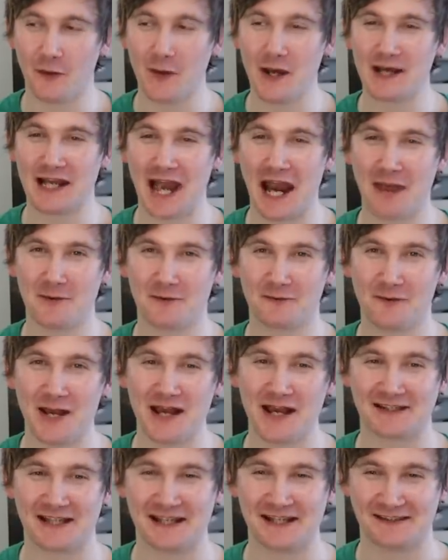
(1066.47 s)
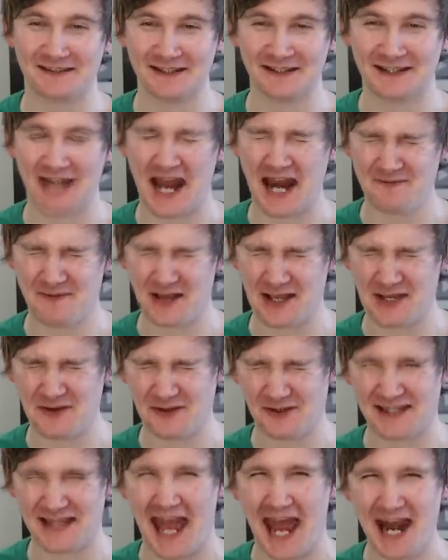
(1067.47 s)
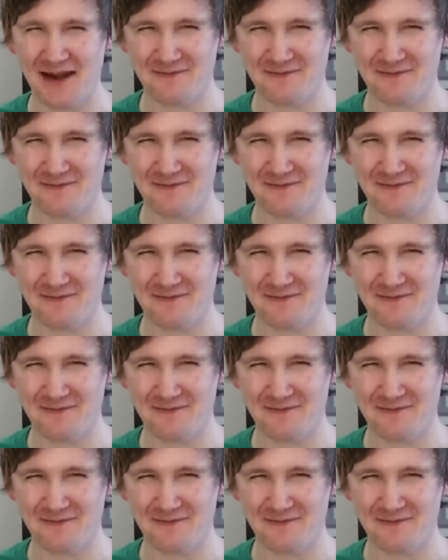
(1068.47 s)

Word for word: game of Risk is the game that you just end by